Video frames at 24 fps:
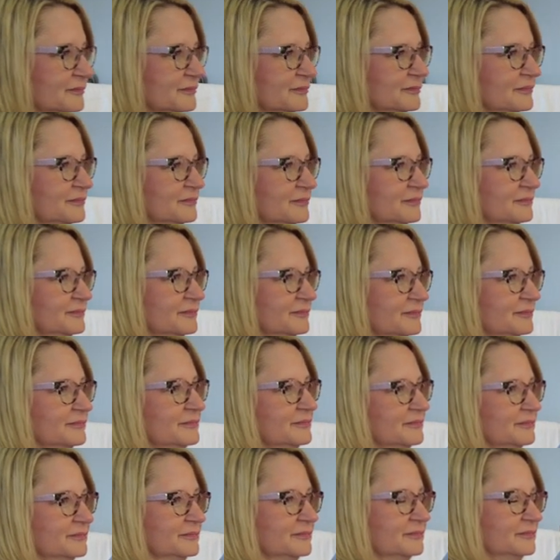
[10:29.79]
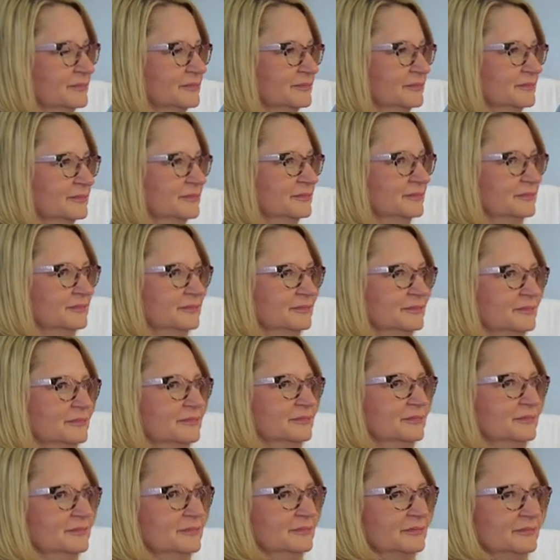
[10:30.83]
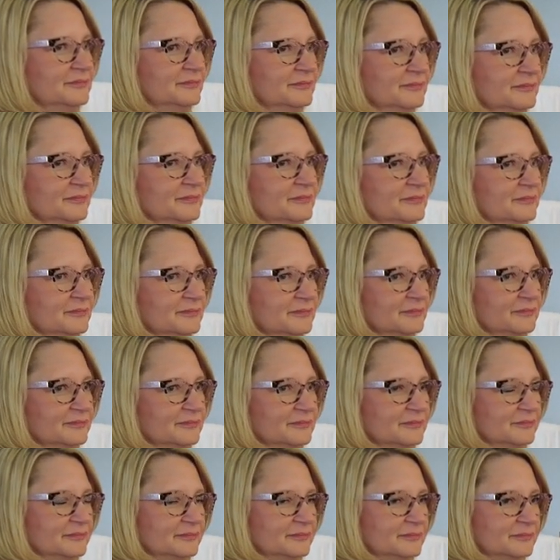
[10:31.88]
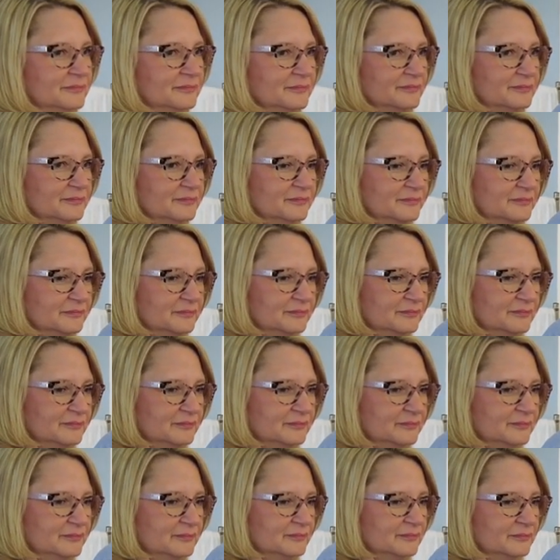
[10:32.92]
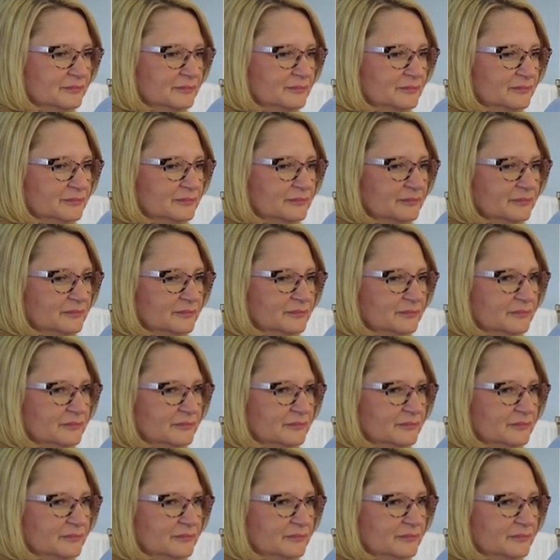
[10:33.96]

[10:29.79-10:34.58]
(silent)